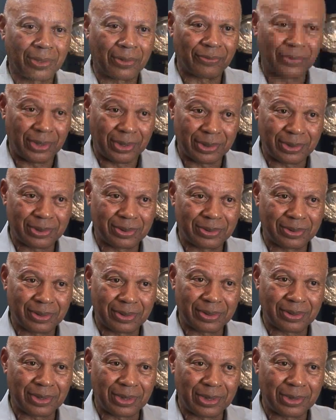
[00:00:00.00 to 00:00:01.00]
of these
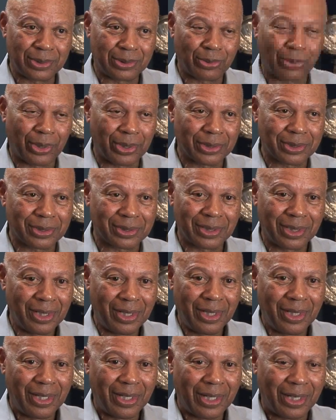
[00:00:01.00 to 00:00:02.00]
these joints,
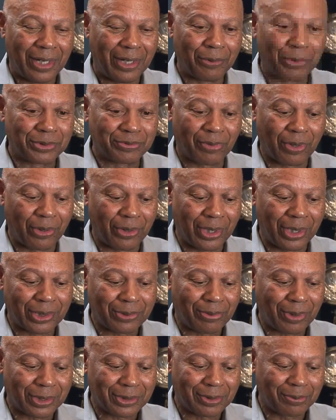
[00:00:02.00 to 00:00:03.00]
and it was very
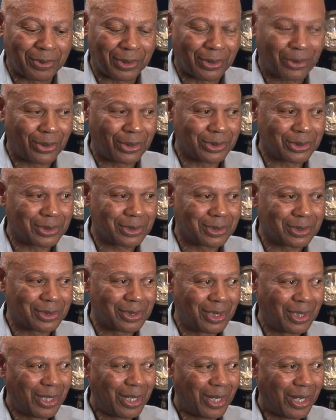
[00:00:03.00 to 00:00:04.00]
interesting because
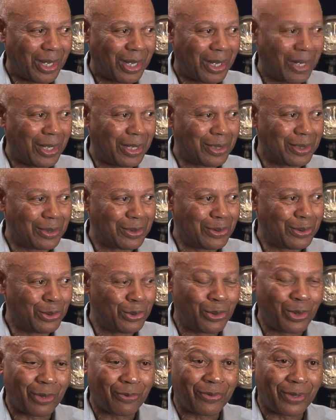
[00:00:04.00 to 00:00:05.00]
I
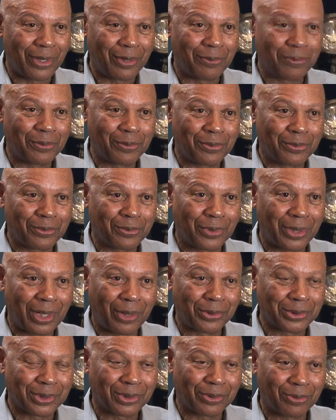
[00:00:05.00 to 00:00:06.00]
knew of him when
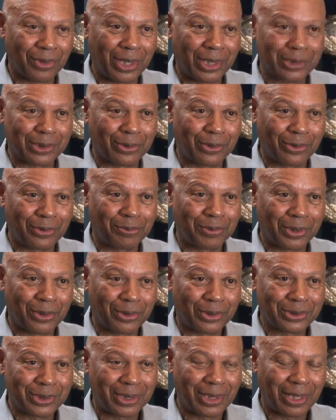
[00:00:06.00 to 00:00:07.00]
I was in grad school
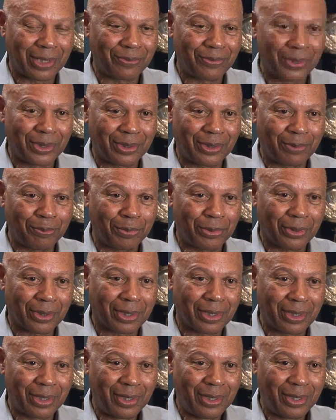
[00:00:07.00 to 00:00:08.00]
because he had written a
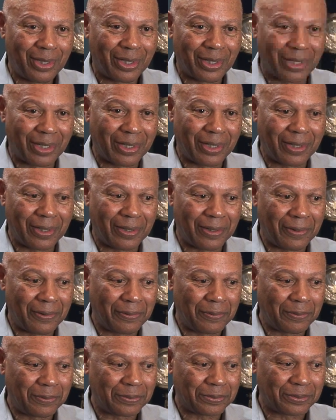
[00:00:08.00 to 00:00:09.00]
book,
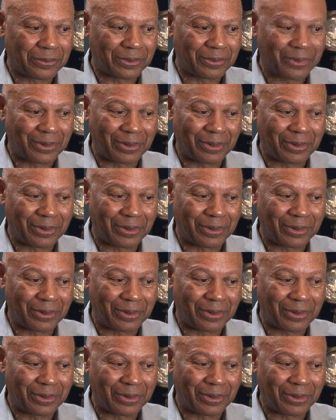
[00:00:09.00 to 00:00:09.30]
um,